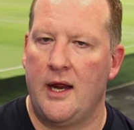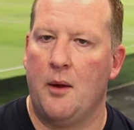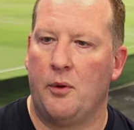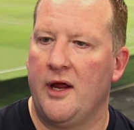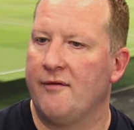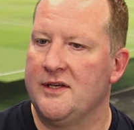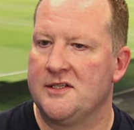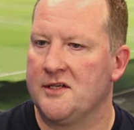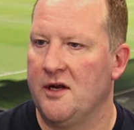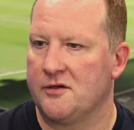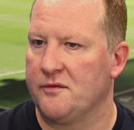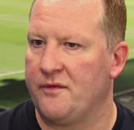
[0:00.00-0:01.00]
we have
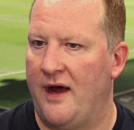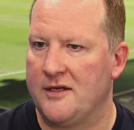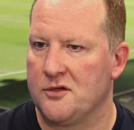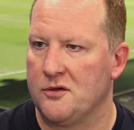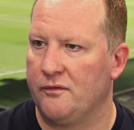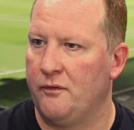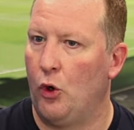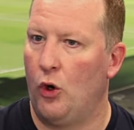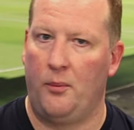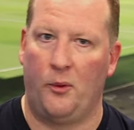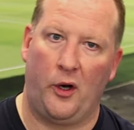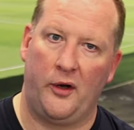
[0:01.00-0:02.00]
international fans on the
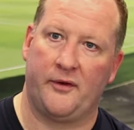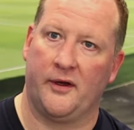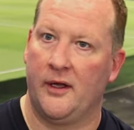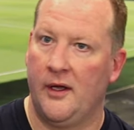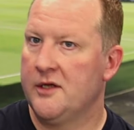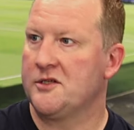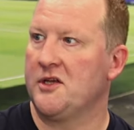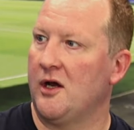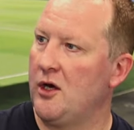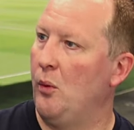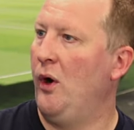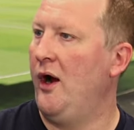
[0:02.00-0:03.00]
forum, or if you're
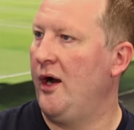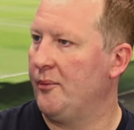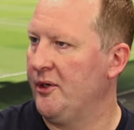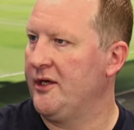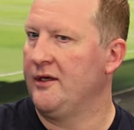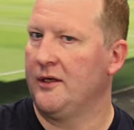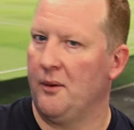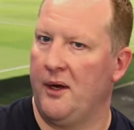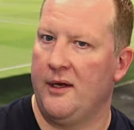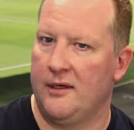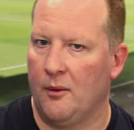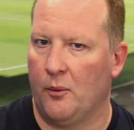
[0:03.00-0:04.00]
stuck at work, we can do it
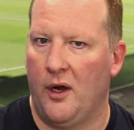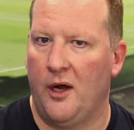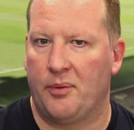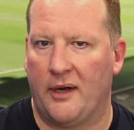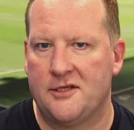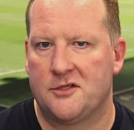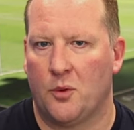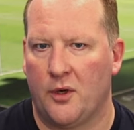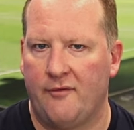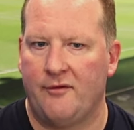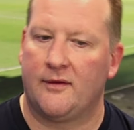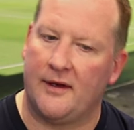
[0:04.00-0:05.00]
in your workplace or
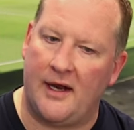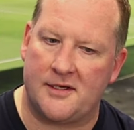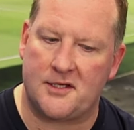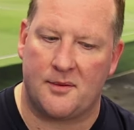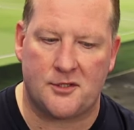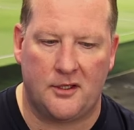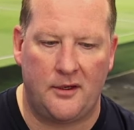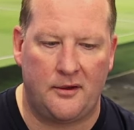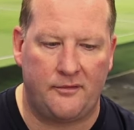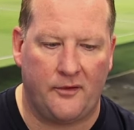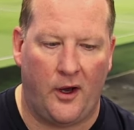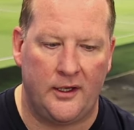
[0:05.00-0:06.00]
whatever, then that's absolutely
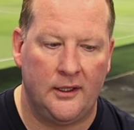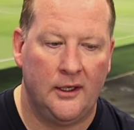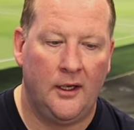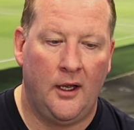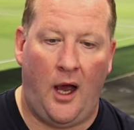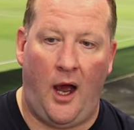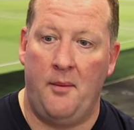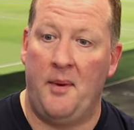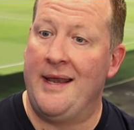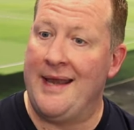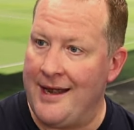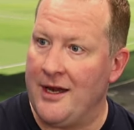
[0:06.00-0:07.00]
fine.
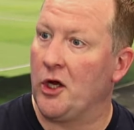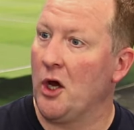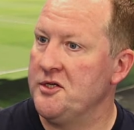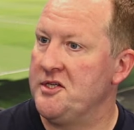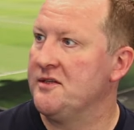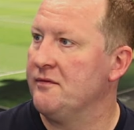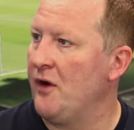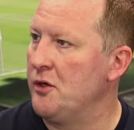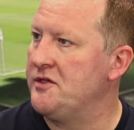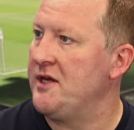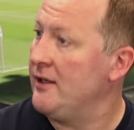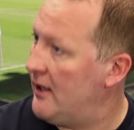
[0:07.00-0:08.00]
And then it goes into
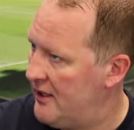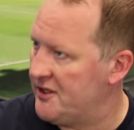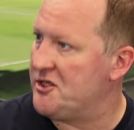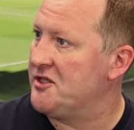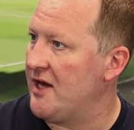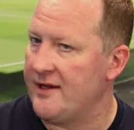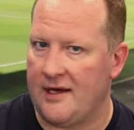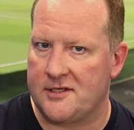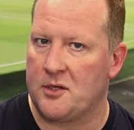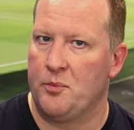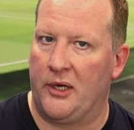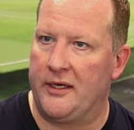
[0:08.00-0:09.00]
voting, and as you say, that's
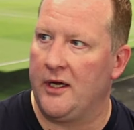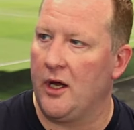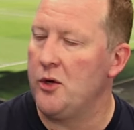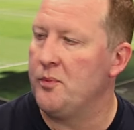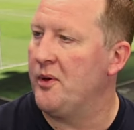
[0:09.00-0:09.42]
completely open.